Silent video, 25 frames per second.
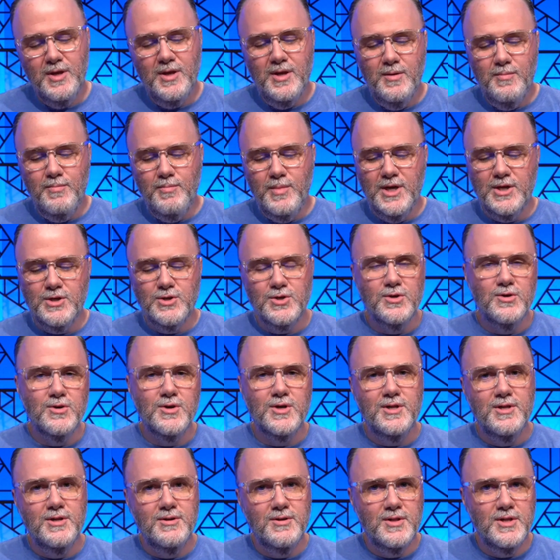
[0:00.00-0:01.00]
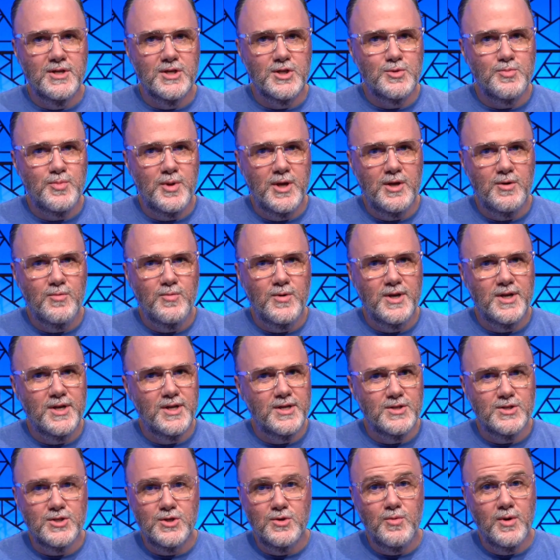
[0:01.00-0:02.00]
Make sure you're clearly explaining what it
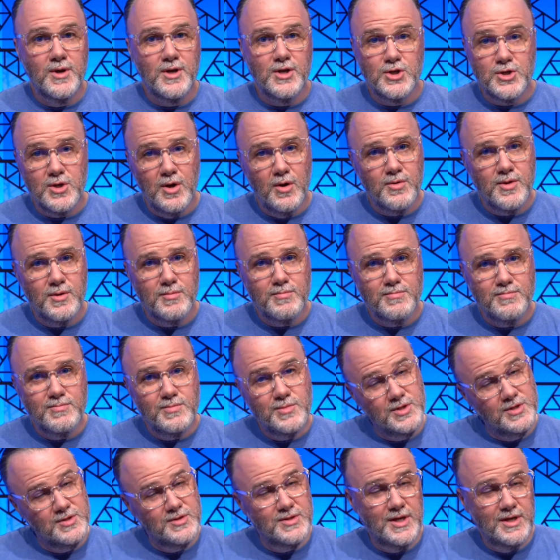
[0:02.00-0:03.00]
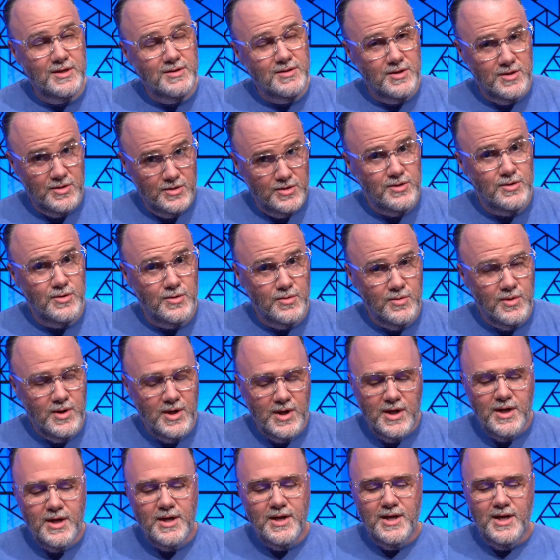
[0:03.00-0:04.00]
is you want to show them, succinctly too,
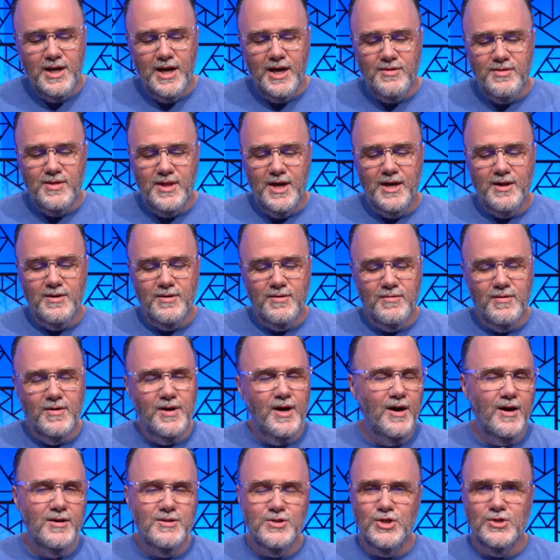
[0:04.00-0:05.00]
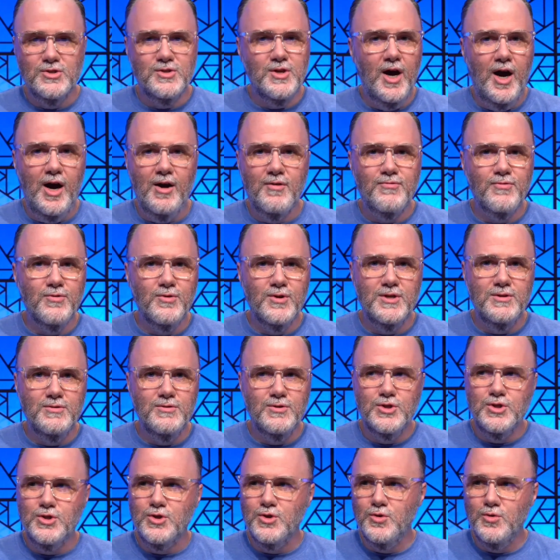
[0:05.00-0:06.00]
and then just offering
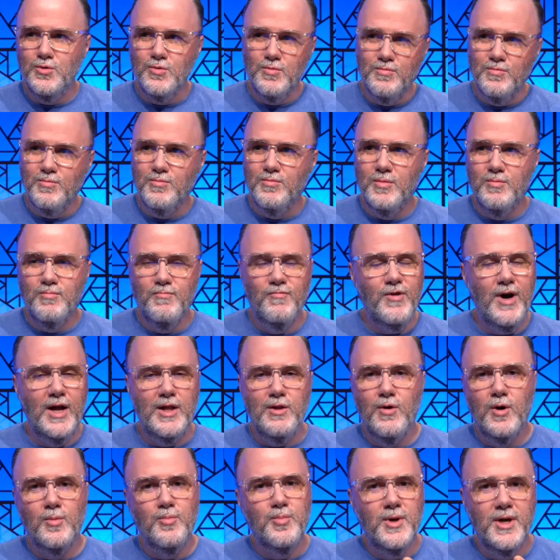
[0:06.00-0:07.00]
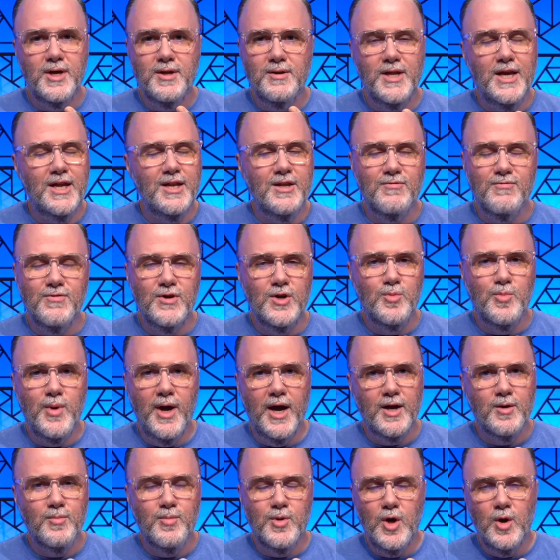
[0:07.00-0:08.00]
to follow up and any
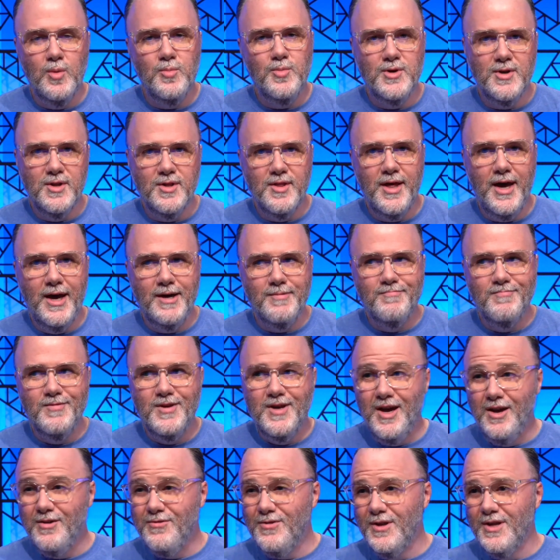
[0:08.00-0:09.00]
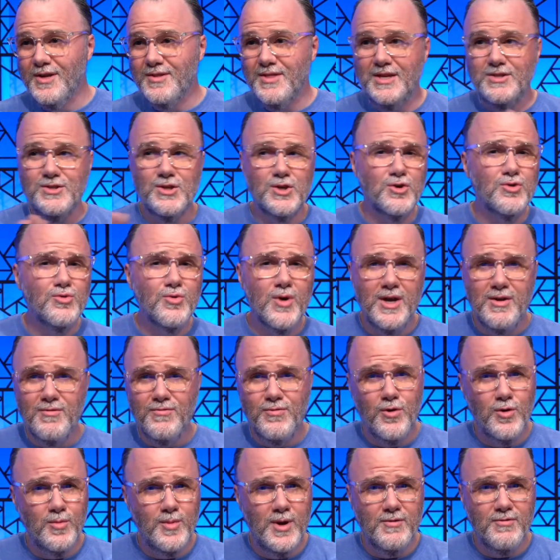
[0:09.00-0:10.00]
feedback. Be open to that. I feel like that's a great
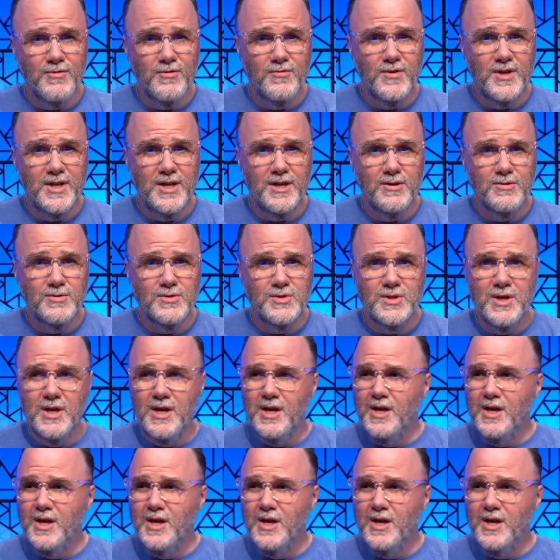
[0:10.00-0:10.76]
format for videos.